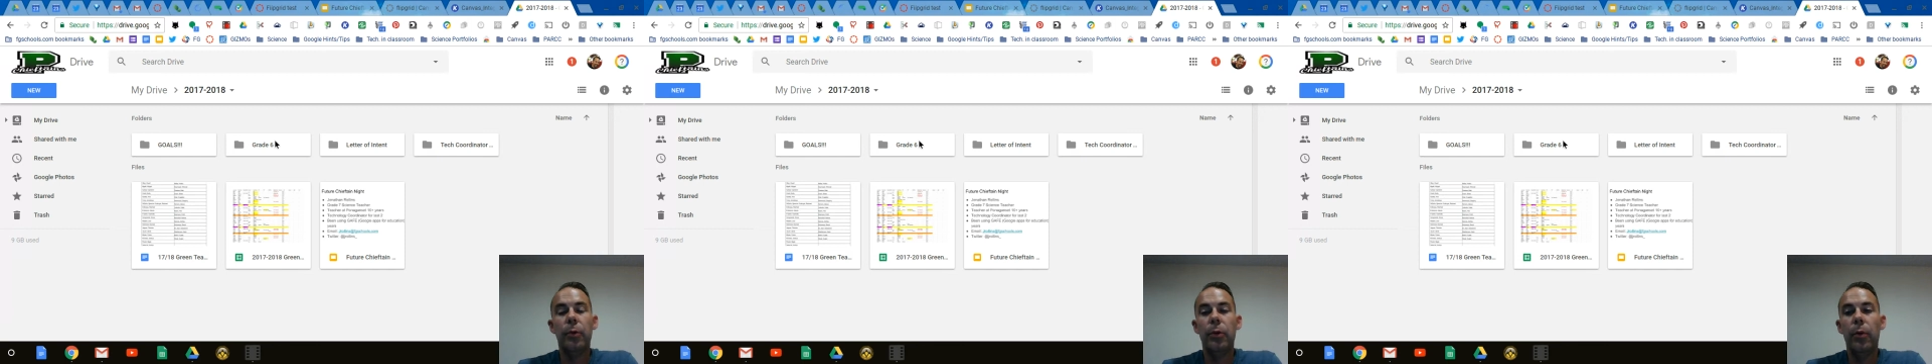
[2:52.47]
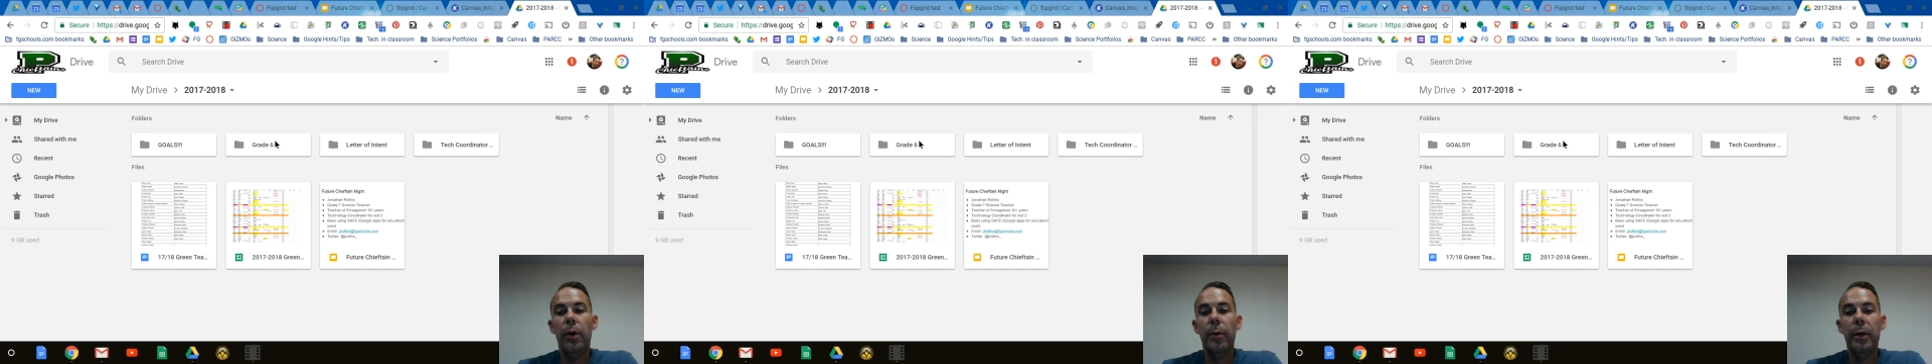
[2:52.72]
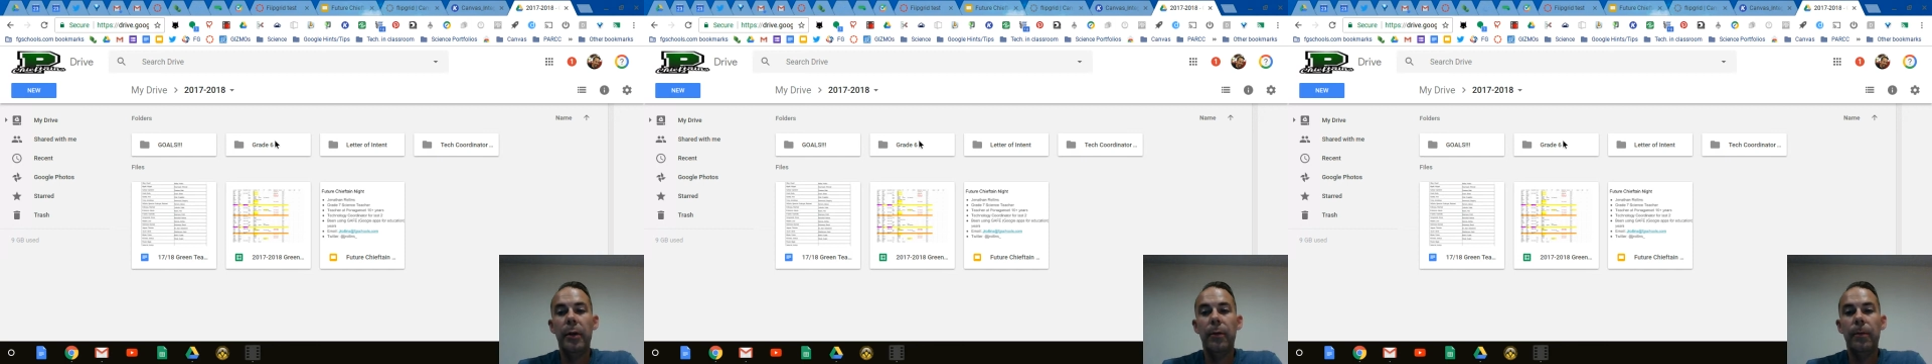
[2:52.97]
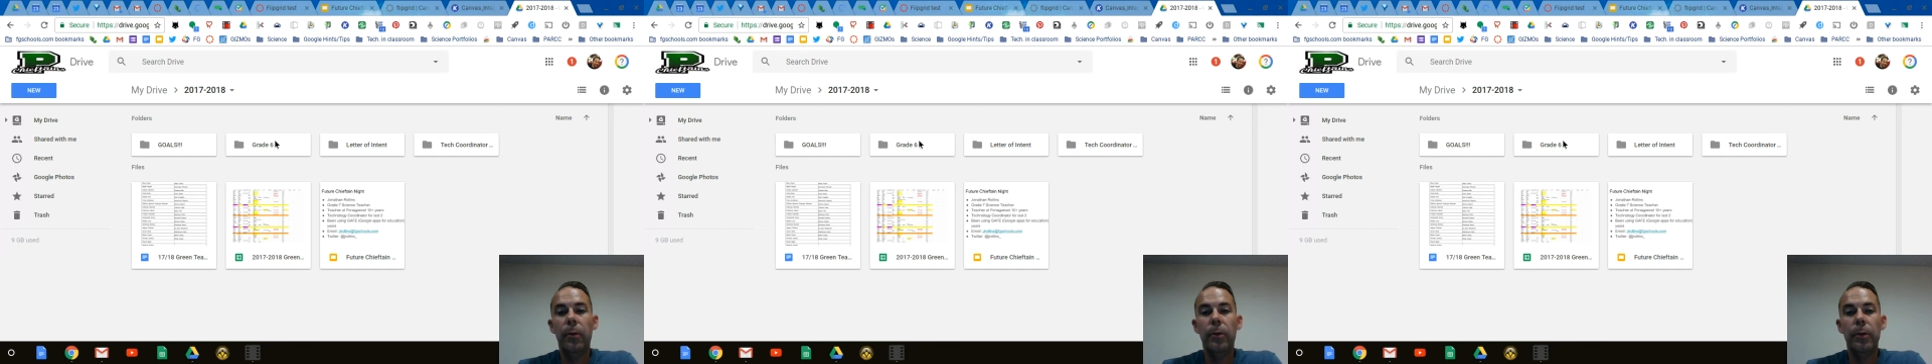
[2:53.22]
When you want to make a
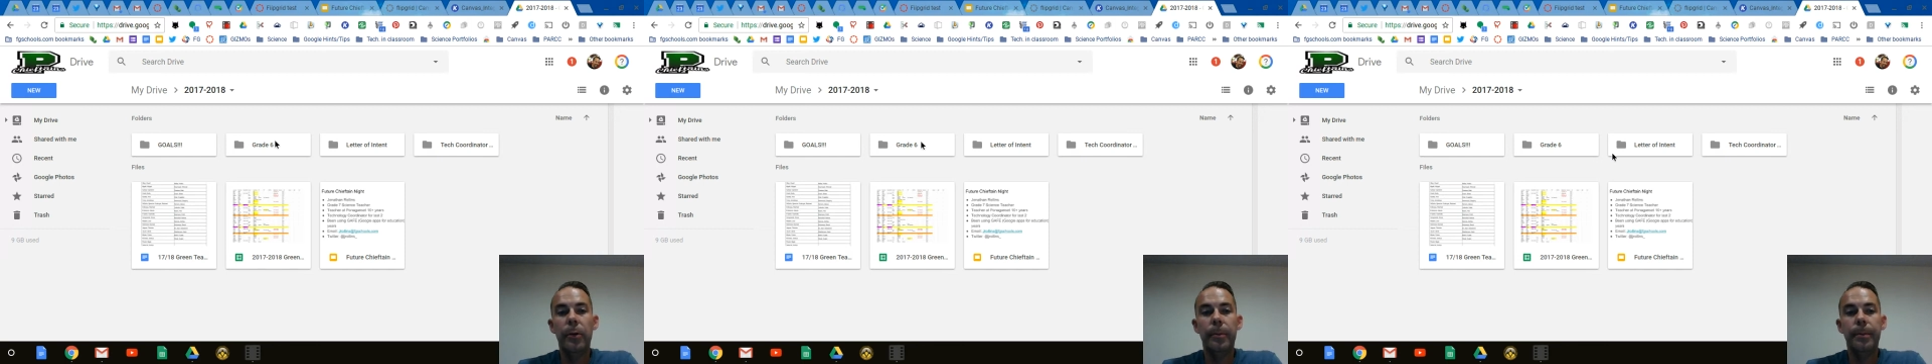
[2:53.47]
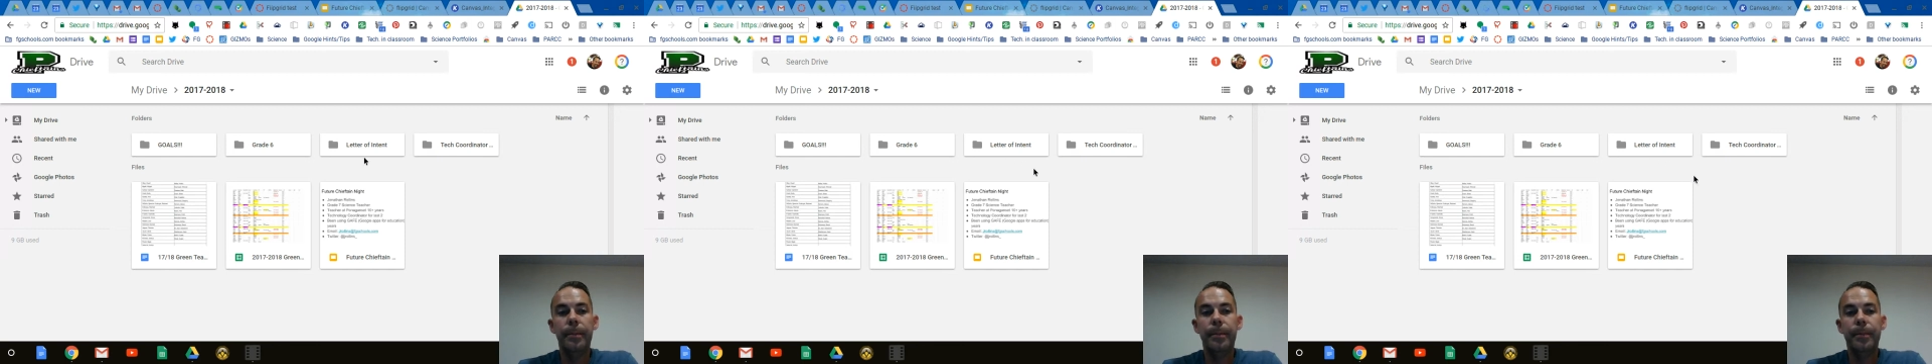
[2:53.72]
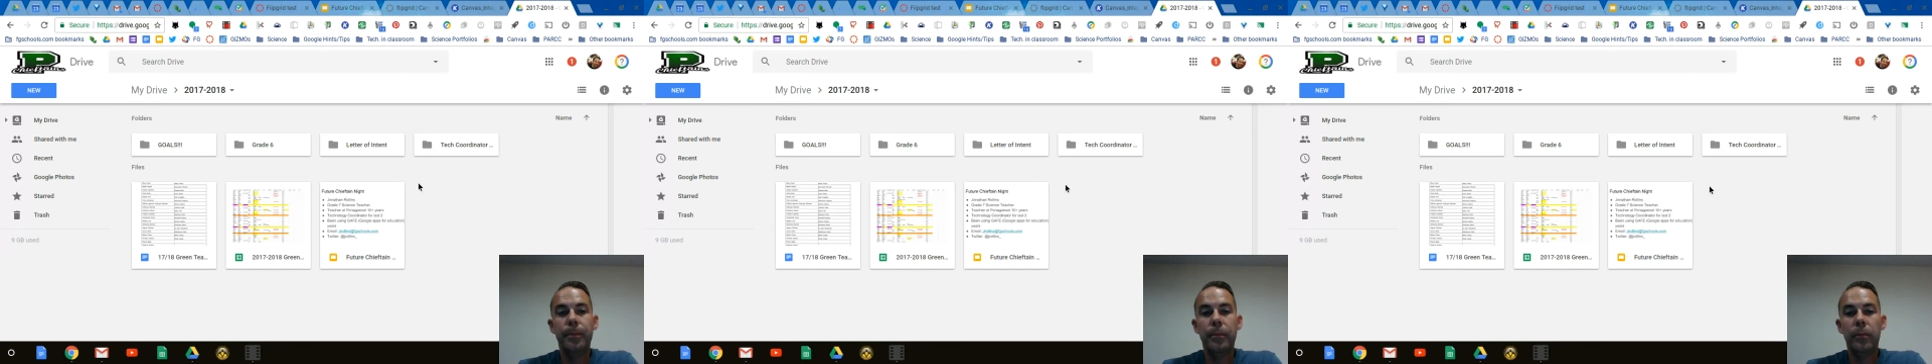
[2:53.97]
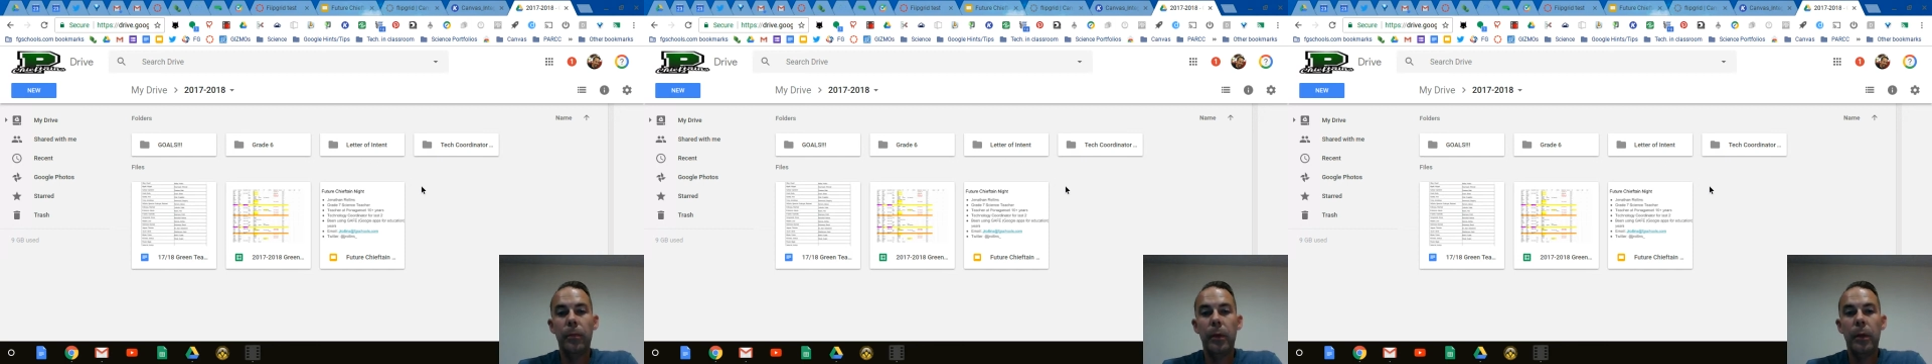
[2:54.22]
folder,
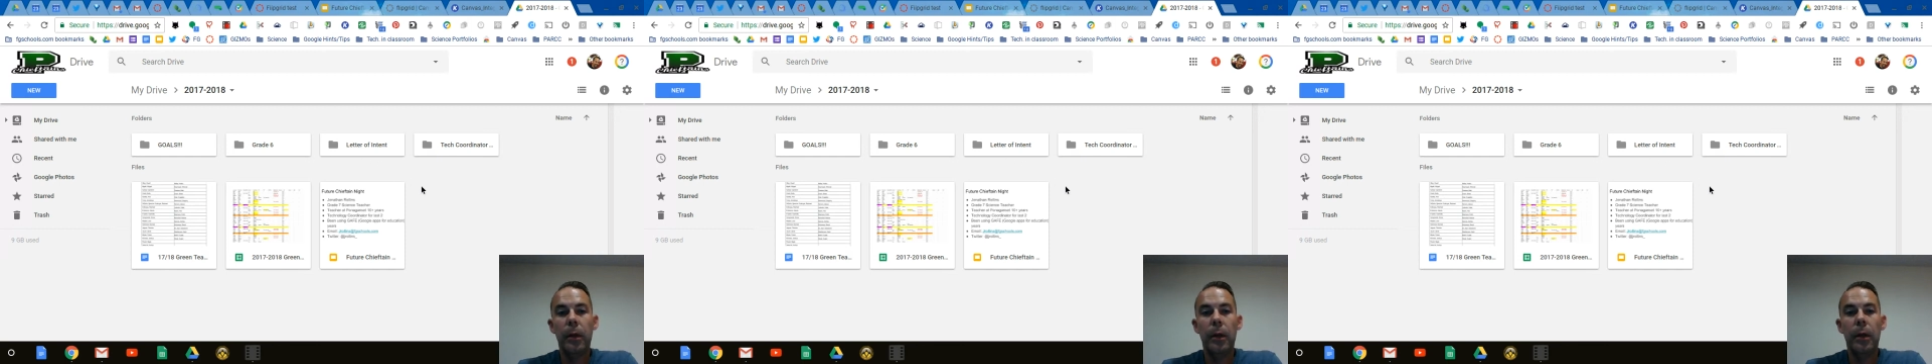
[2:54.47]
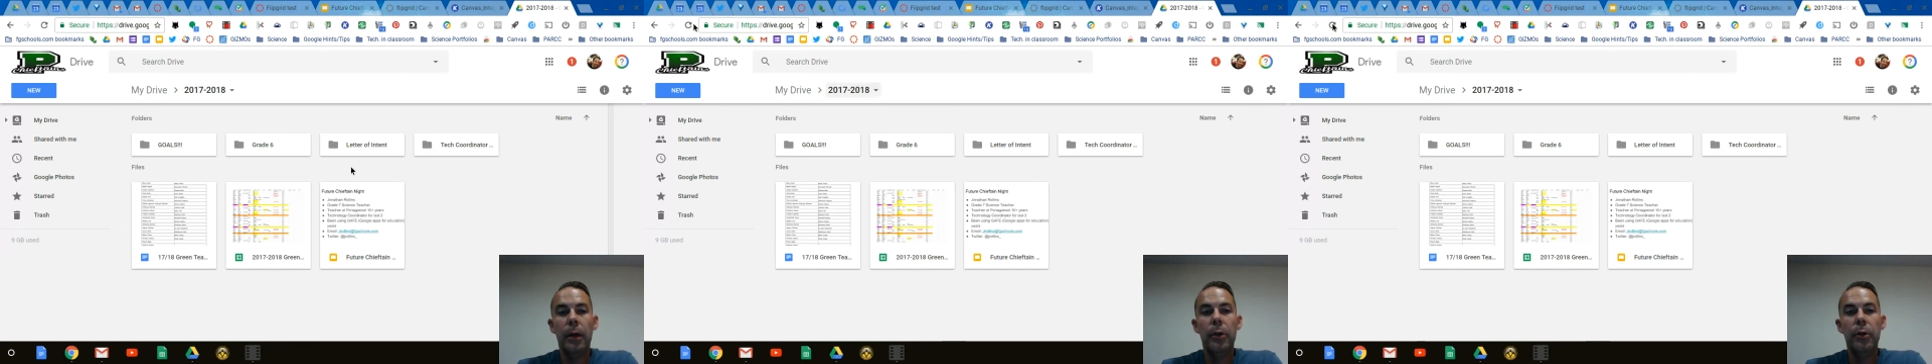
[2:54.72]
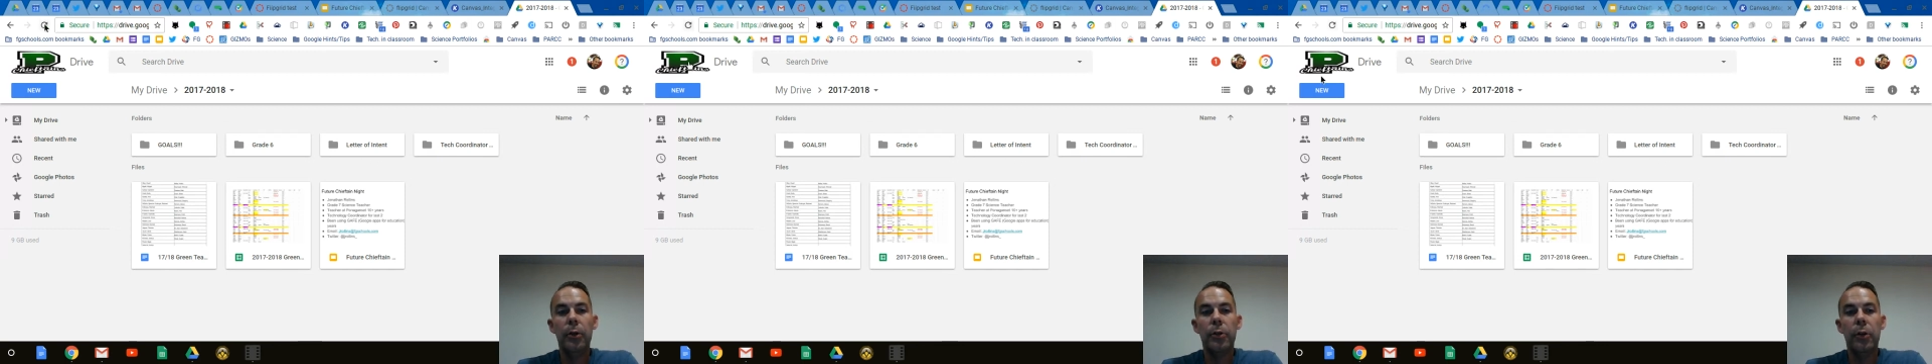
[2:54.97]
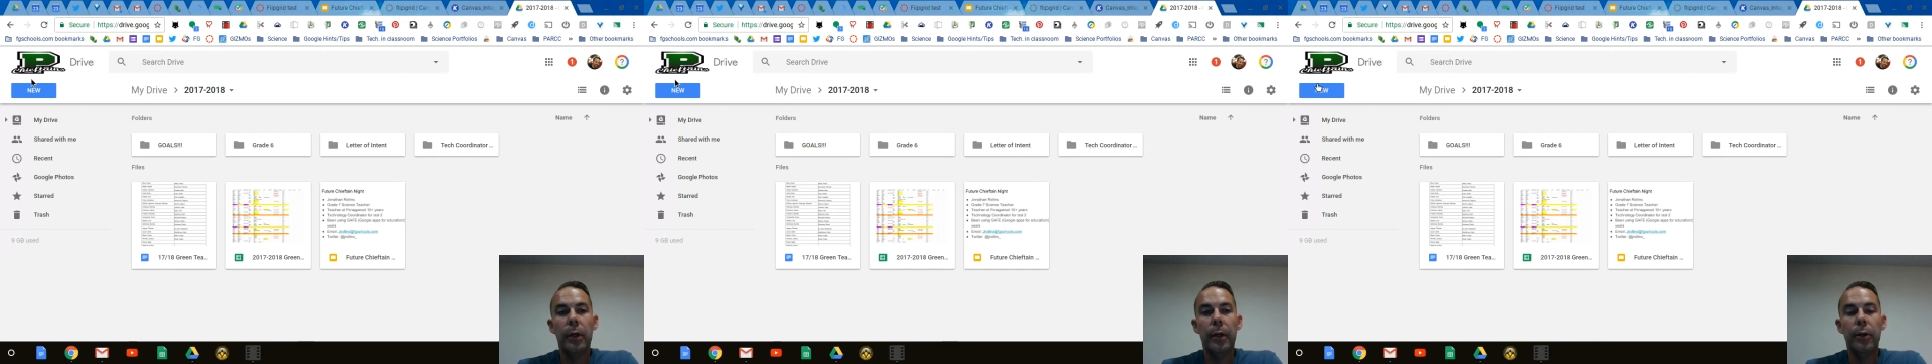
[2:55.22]
you
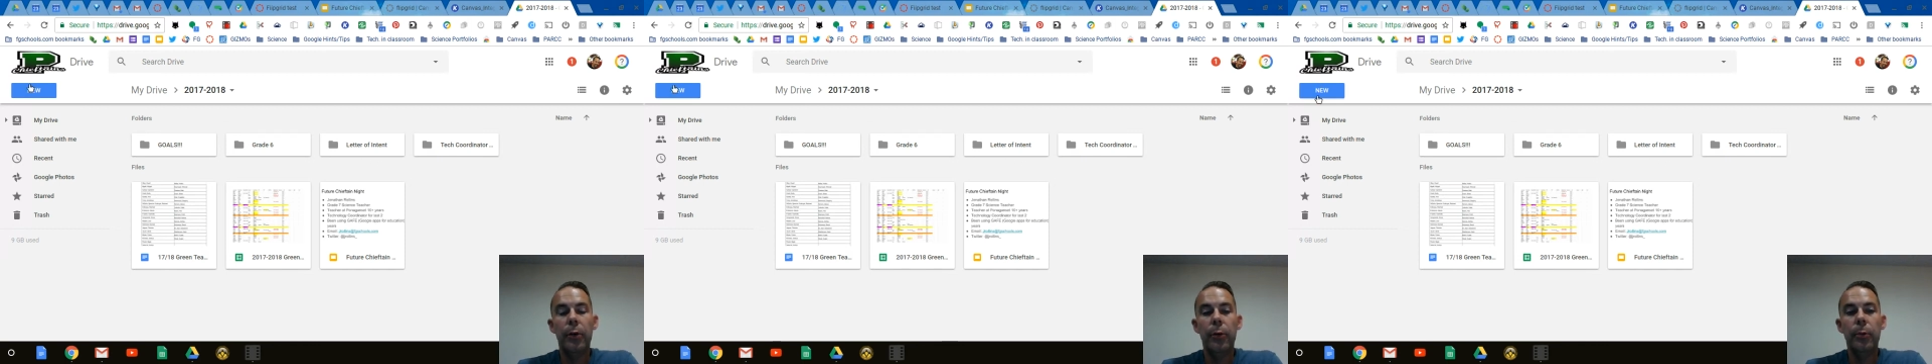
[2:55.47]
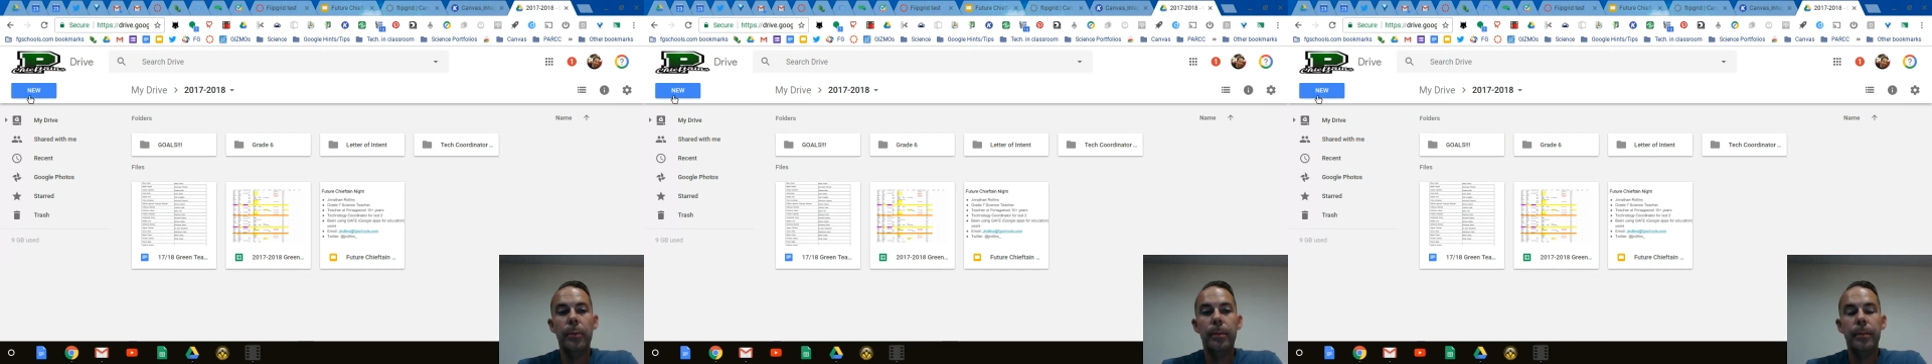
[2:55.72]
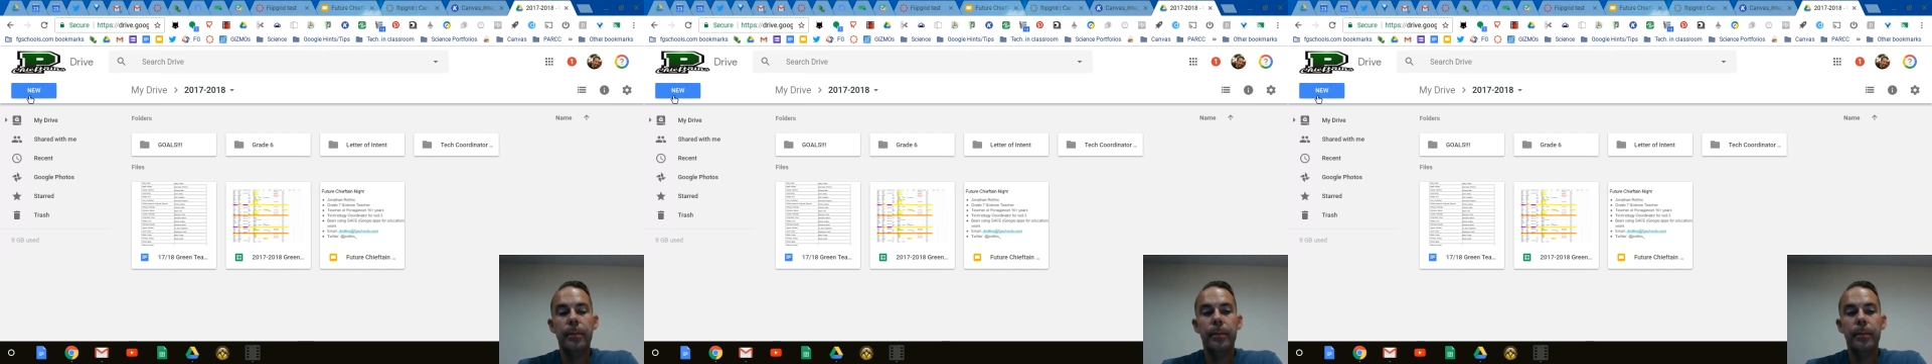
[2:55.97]
just click New,